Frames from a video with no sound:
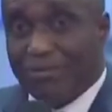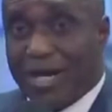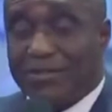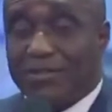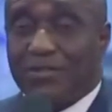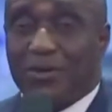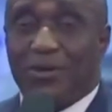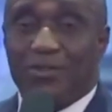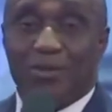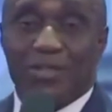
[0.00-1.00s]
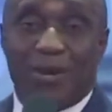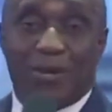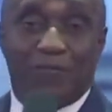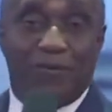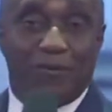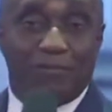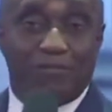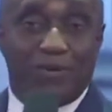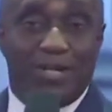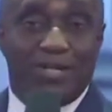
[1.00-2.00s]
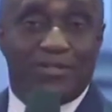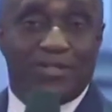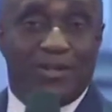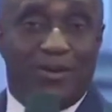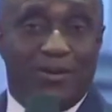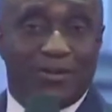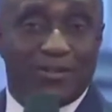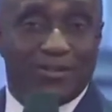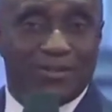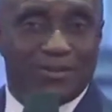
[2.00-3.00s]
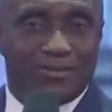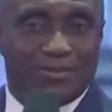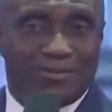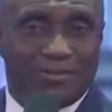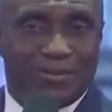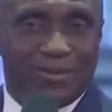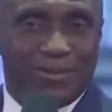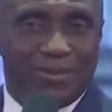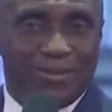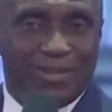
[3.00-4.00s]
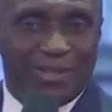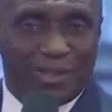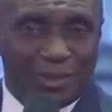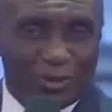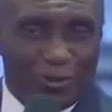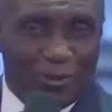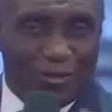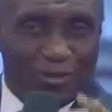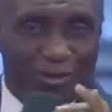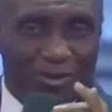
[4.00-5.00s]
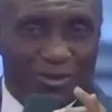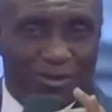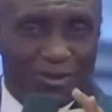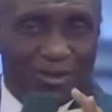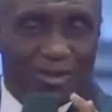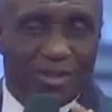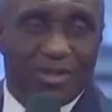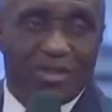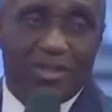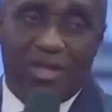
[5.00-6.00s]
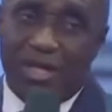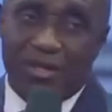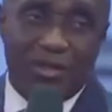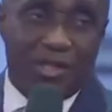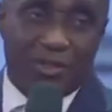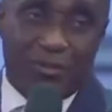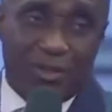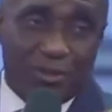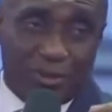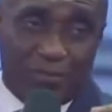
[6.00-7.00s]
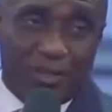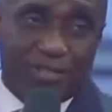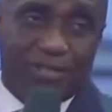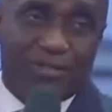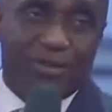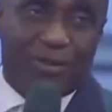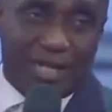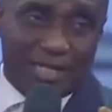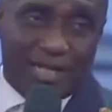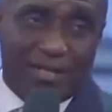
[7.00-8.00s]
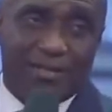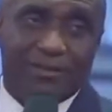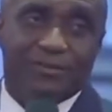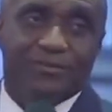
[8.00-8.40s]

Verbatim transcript: by 6 o'clock, someone's microphone, praise the Lord. It's a touch of what? Uh, you need to be in some places, you get angry.